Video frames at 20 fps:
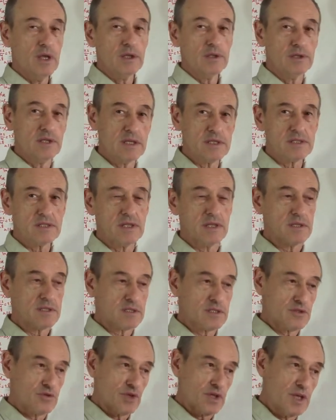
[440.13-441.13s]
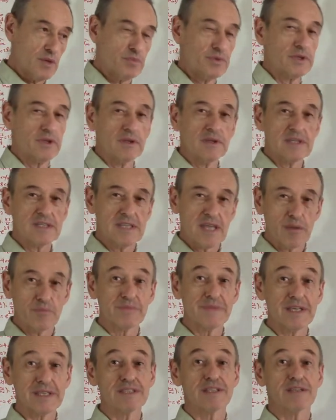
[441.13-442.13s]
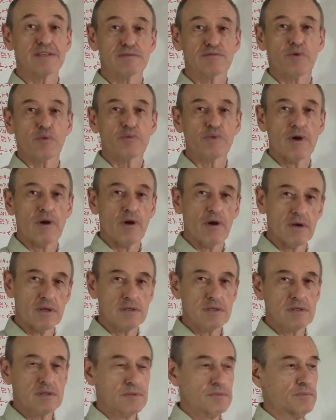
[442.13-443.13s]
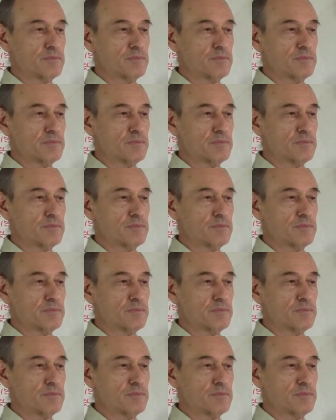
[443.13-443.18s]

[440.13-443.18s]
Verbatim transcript: distance to keep it on the same distance from the Earth.